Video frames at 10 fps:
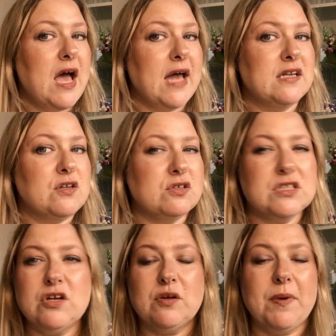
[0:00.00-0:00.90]
and as long as
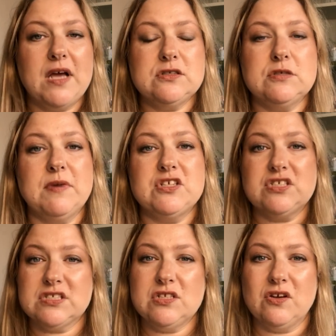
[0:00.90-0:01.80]
I don't apply too much
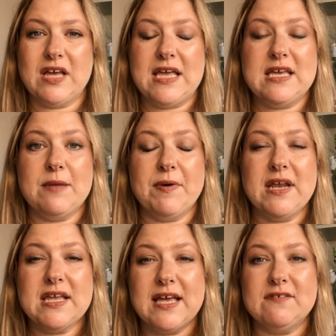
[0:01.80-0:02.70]
it doesn't look cakey but
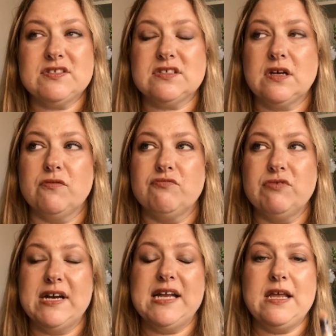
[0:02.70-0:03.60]
it gives a
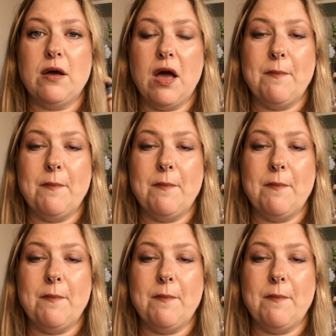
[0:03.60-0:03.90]
really